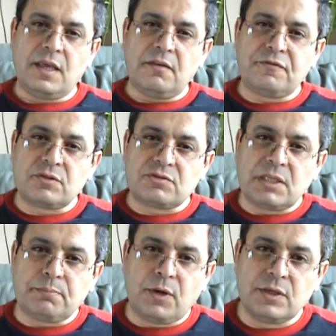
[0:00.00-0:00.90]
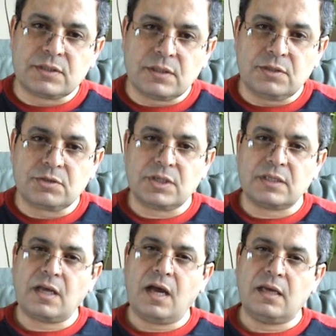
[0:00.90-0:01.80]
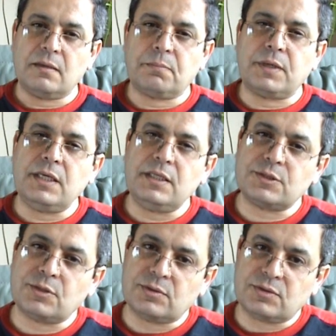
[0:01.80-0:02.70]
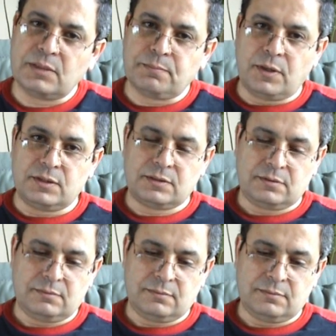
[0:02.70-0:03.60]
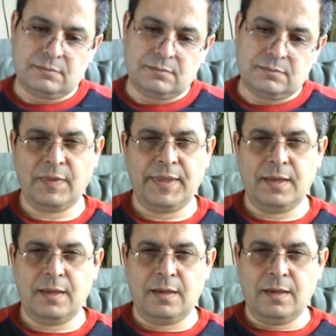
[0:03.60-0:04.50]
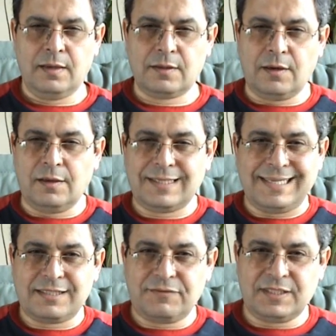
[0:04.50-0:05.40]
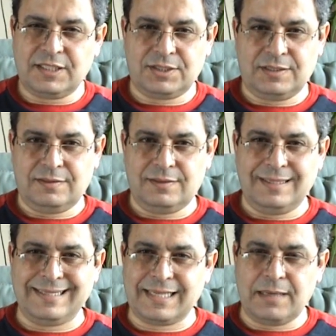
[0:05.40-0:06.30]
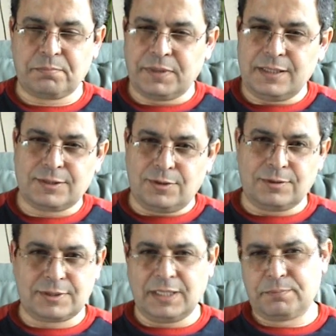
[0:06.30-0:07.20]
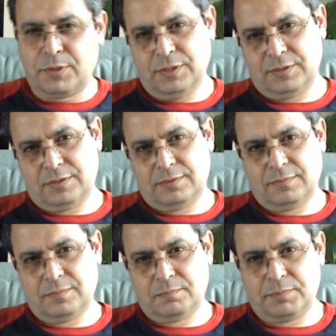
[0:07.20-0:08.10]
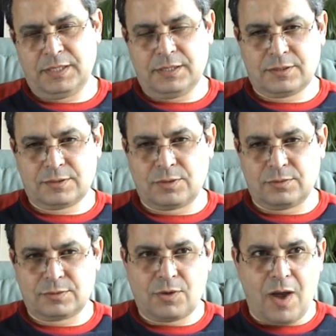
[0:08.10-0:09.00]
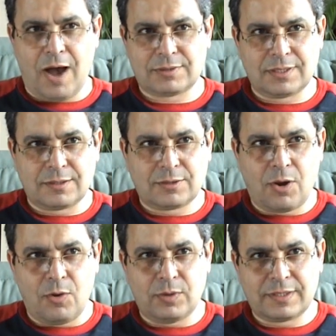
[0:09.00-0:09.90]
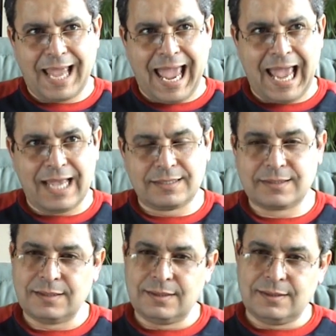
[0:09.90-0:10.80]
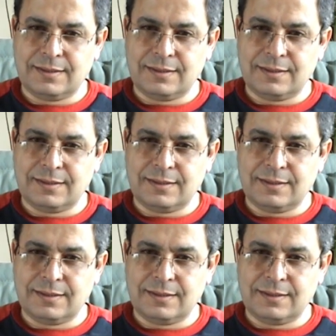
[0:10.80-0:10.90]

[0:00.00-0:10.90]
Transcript: If you drink poison, you shall die. Please don't drink poison. God is a physician. He said, please don't drink poison. Please don't go out in the cold and